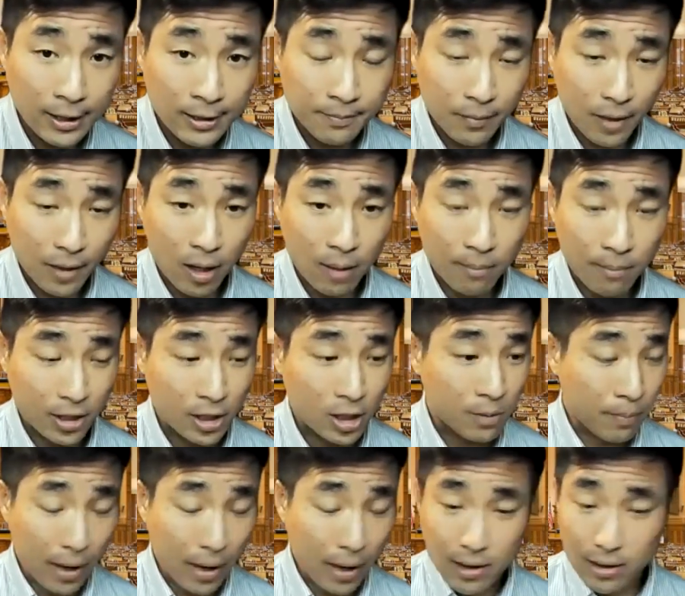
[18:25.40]
Despite
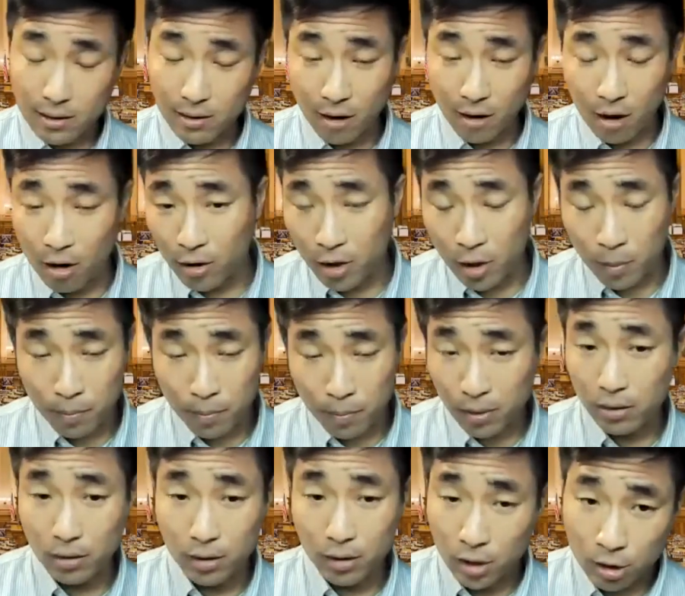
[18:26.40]
all the
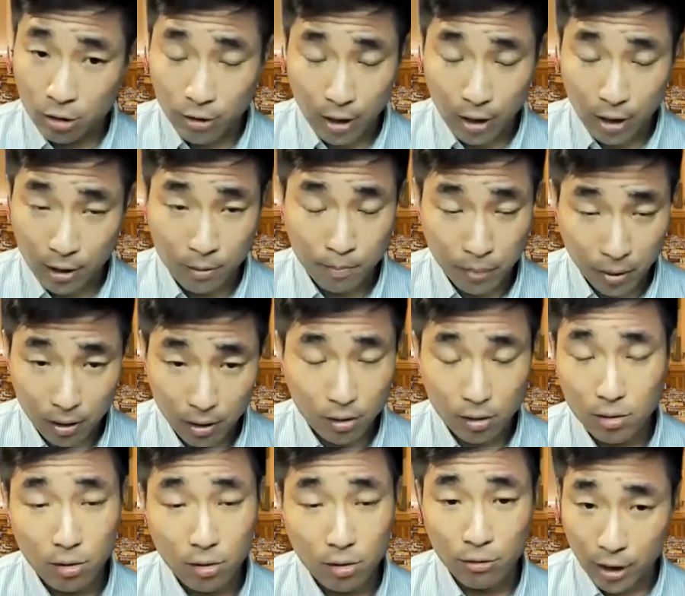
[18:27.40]
political
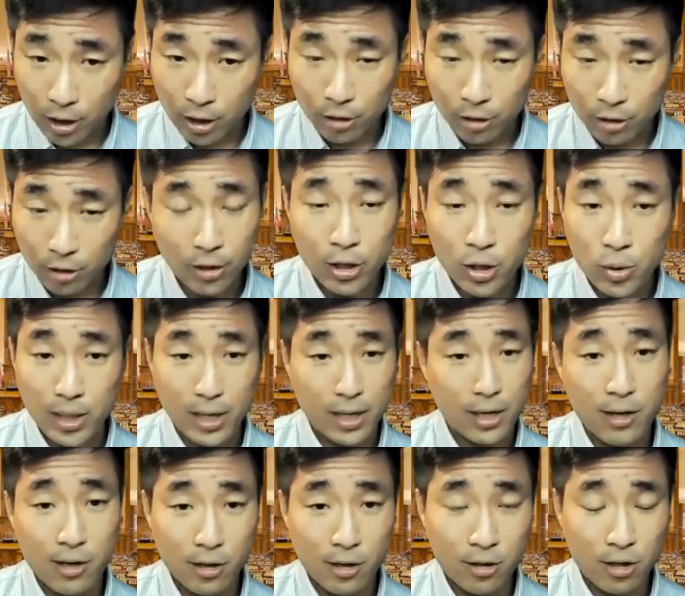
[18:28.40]
rhetoric you hear
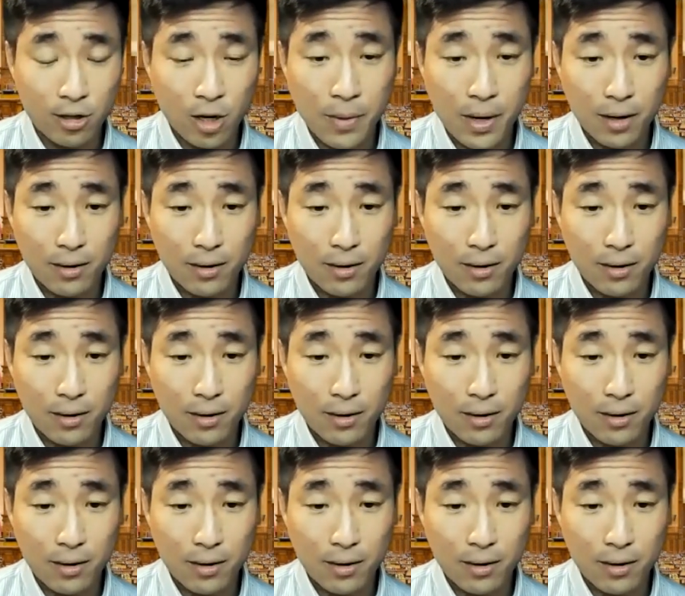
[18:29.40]
about,